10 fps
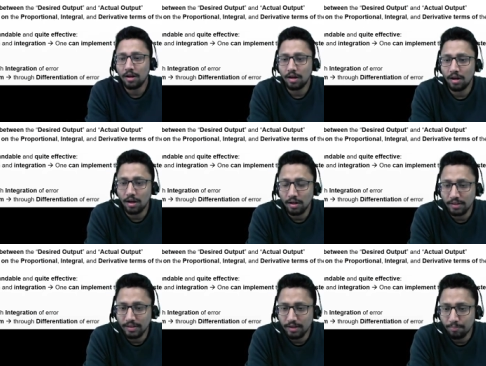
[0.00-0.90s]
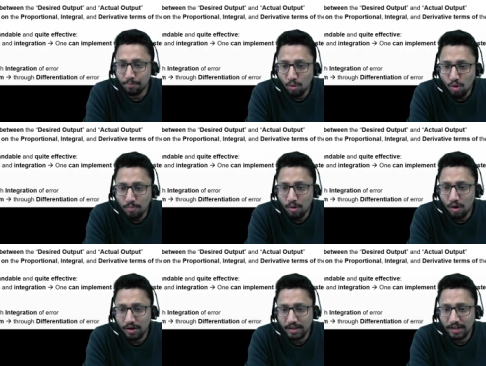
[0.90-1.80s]
uh, the boom
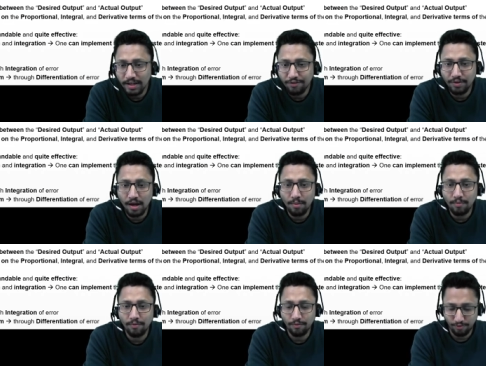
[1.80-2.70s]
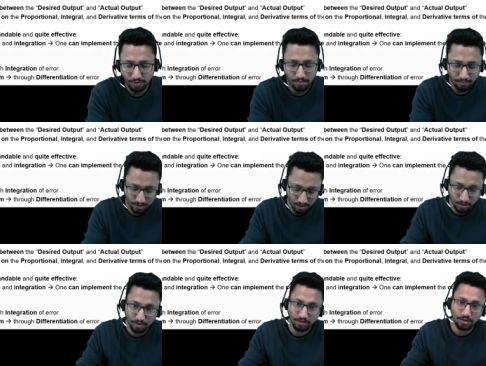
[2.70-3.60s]
or the lift arm from the
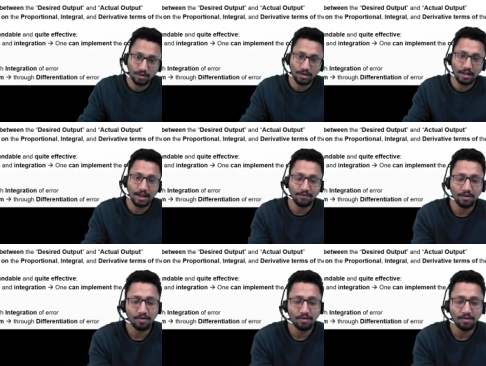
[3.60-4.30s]
horizontal level.